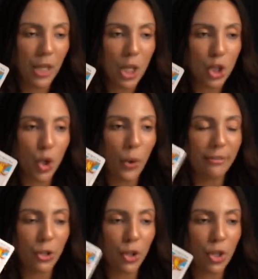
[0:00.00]
So
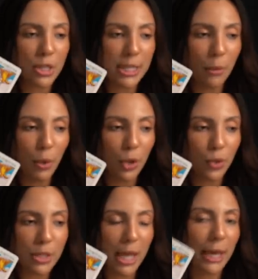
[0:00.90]
if you're someone
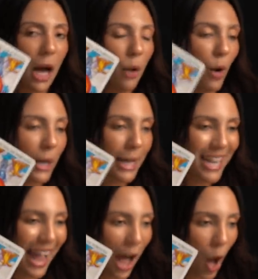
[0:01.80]
who's like, I want it
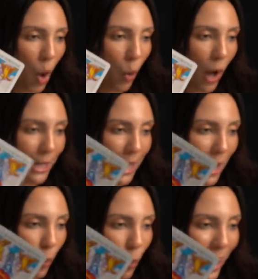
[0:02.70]
now. I
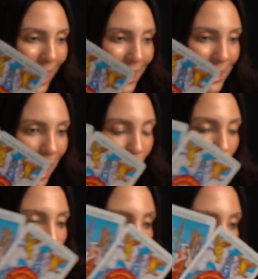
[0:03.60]
can't wait. I
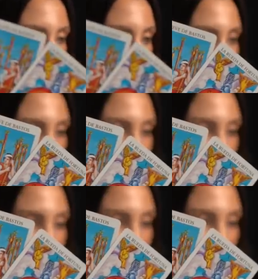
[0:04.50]
don't want to be waiting for
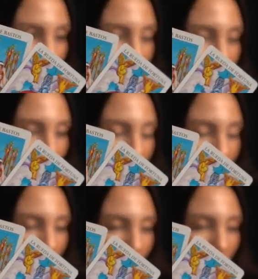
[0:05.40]
this
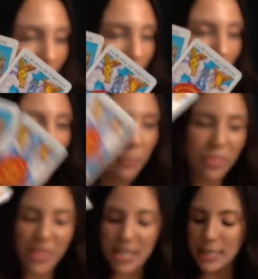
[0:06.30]
situation.
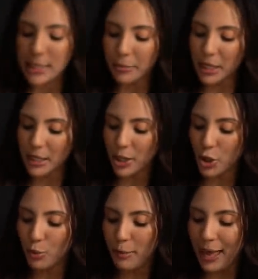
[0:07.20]
This is something that
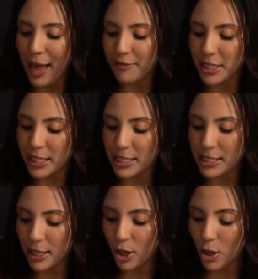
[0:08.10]
you may have to
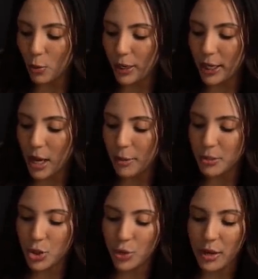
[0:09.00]
consider when it
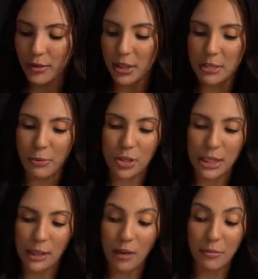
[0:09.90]
comes to giving this
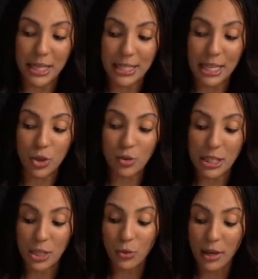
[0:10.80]
person love, because I do
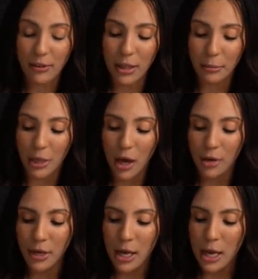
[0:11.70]
see you giving them
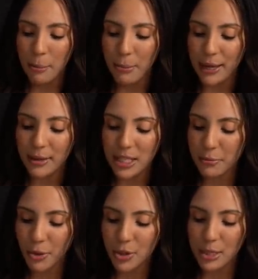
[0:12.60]
love, but this
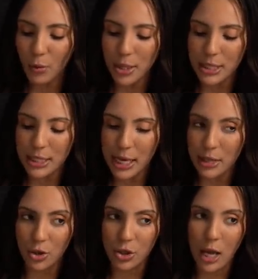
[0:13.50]
person wants to
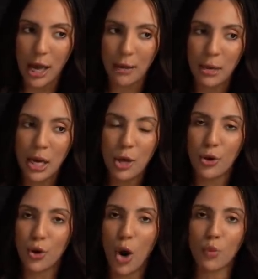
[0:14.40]
take their time.
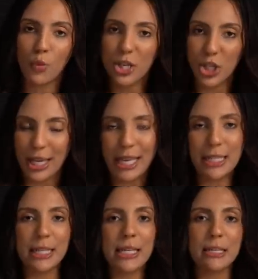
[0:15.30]
They're not rushing
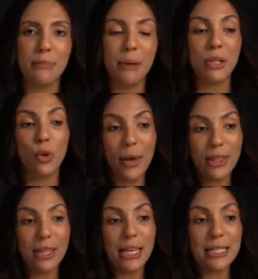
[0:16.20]
into this maybe the way
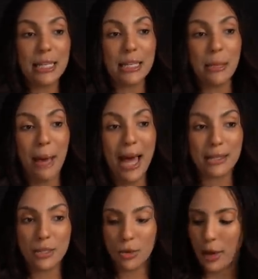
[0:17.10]
that they did in the
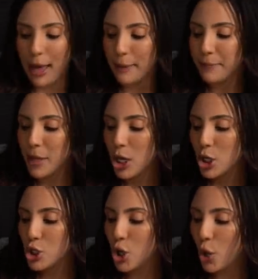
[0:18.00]
past. Okay.
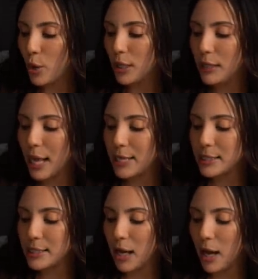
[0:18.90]
So
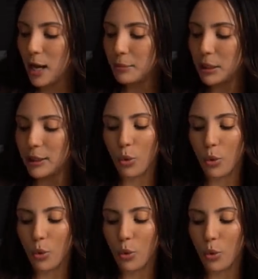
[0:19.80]
let's
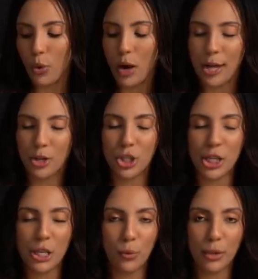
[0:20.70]
clarify your
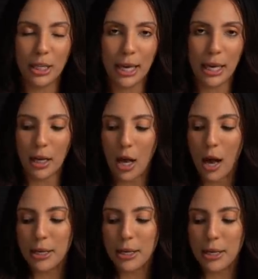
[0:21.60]
energy with the King of
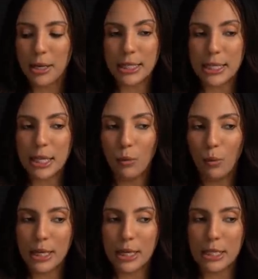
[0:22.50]
Cups, and we're going to see
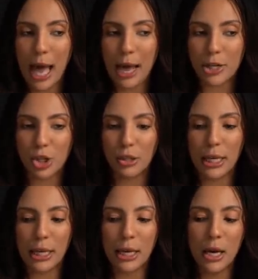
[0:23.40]
what is
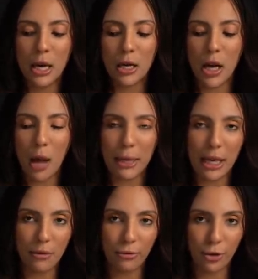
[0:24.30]
actually coming
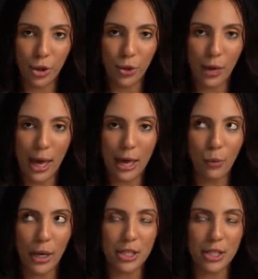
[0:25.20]
in for you, okay, when it